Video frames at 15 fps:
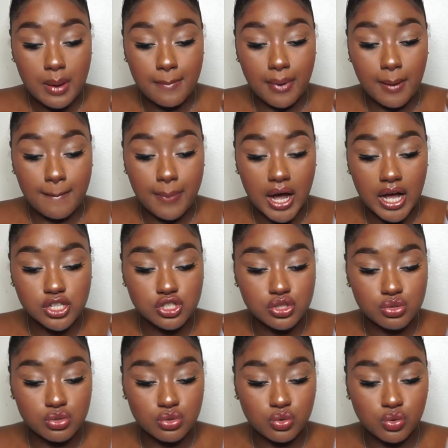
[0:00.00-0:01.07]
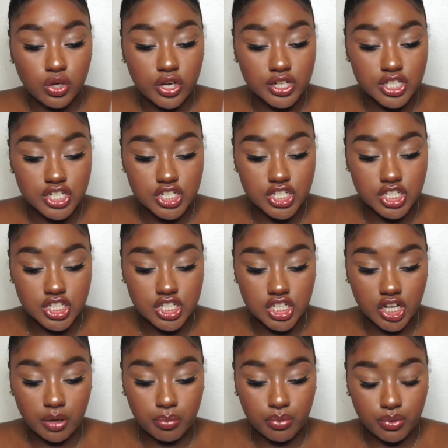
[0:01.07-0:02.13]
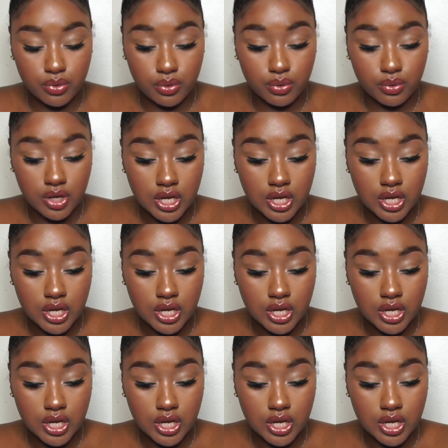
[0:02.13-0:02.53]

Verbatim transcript: Babassu Conditioning Shampoo.